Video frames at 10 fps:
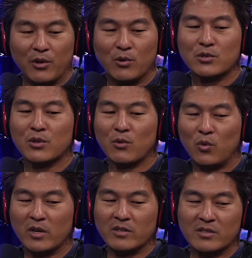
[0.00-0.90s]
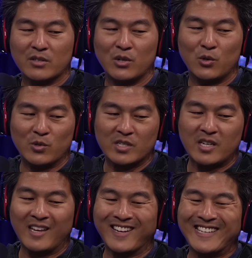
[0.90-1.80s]
those are the ones who
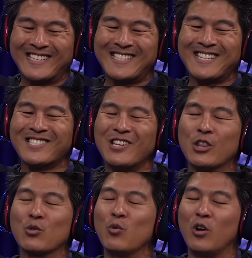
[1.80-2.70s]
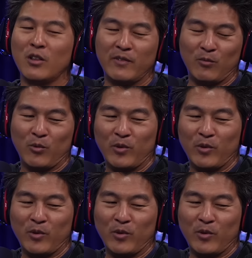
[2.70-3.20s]
stay consistent through all of it.